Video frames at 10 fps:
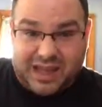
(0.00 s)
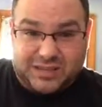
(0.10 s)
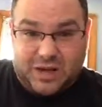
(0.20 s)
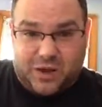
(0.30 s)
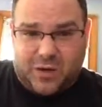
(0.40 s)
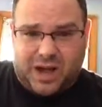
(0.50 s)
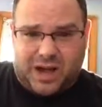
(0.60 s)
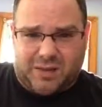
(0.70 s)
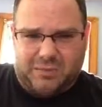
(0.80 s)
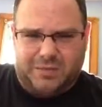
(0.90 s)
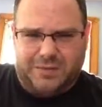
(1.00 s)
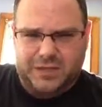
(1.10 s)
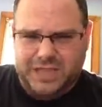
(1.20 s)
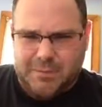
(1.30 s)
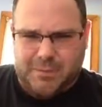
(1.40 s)
So for
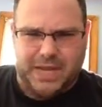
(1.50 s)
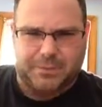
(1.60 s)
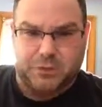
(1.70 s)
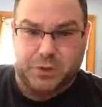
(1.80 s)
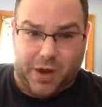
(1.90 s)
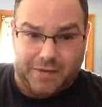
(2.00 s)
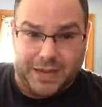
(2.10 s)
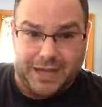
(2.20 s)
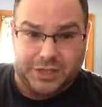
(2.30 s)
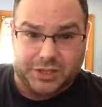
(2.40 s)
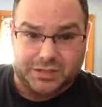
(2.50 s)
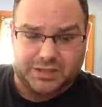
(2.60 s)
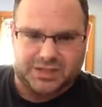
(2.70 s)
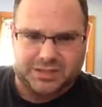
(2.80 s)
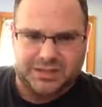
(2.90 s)
some people who don't have
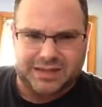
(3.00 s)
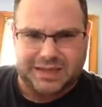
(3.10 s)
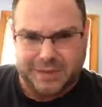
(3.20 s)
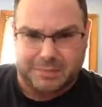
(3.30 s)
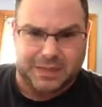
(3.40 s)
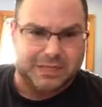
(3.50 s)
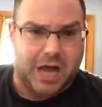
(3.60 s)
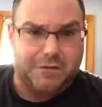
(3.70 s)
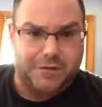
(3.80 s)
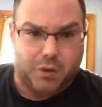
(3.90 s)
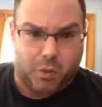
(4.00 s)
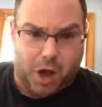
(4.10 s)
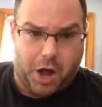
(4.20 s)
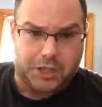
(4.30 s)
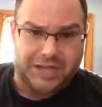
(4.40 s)
patience, it might be tough to
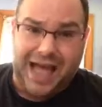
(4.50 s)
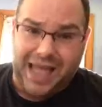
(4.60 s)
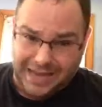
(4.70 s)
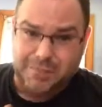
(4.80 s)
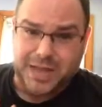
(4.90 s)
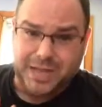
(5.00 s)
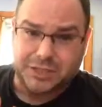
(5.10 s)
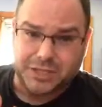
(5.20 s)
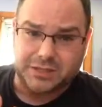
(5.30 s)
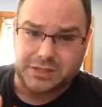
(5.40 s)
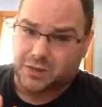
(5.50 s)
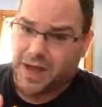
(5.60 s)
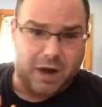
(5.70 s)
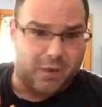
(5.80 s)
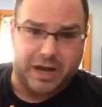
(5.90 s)
watch. I got patience, so
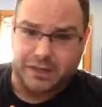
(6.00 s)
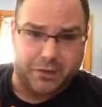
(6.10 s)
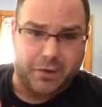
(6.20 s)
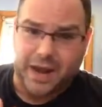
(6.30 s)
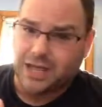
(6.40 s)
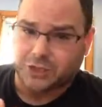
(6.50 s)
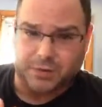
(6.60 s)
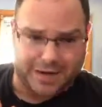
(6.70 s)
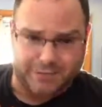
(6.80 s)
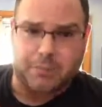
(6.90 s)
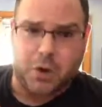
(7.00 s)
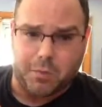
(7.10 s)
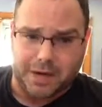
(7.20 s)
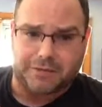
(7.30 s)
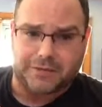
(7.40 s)
I got right through it, enjoyed every
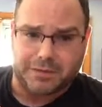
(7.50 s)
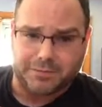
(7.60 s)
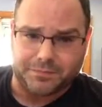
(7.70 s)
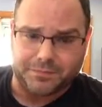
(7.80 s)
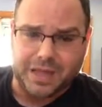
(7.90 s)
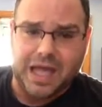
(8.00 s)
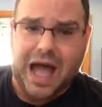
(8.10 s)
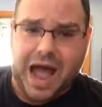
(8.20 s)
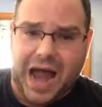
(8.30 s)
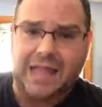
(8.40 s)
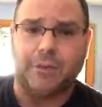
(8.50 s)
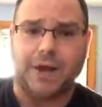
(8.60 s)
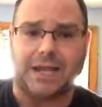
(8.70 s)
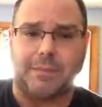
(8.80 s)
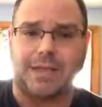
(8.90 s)
moment of it. Highly
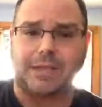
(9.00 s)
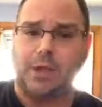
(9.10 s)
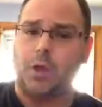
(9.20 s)
recommended.